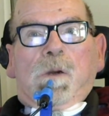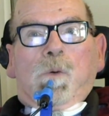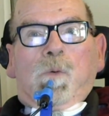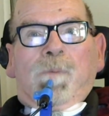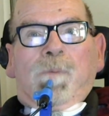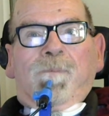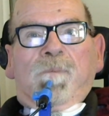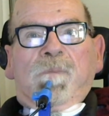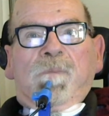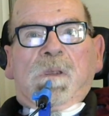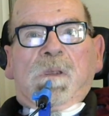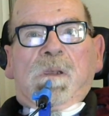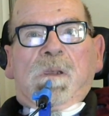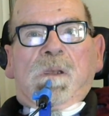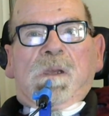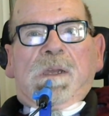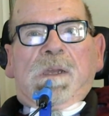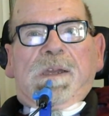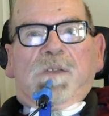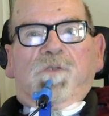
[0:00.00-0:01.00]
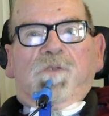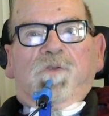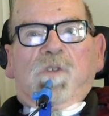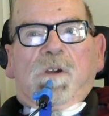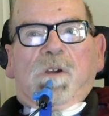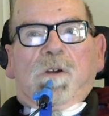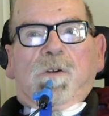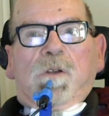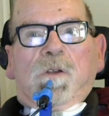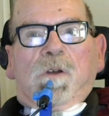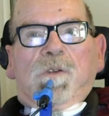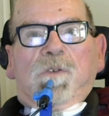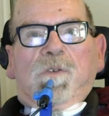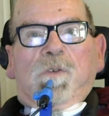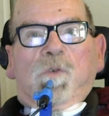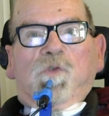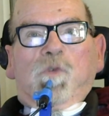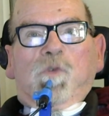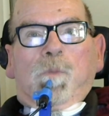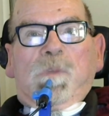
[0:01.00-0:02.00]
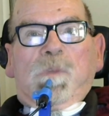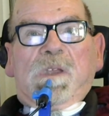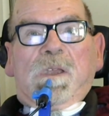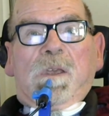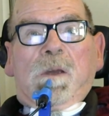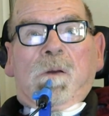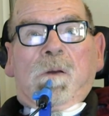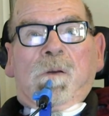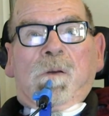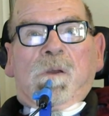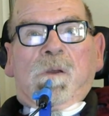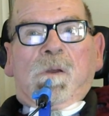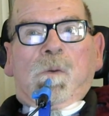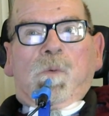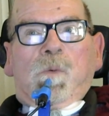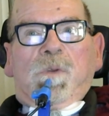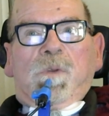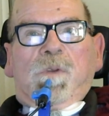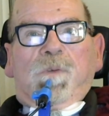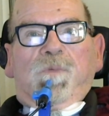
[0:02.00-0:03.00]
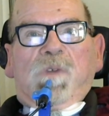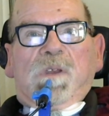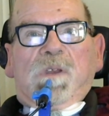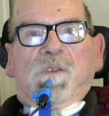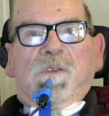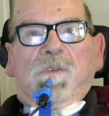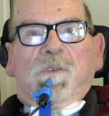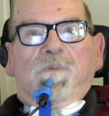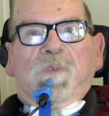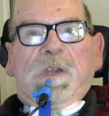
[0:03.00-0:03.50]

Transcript: and share it on social media with your friends and family.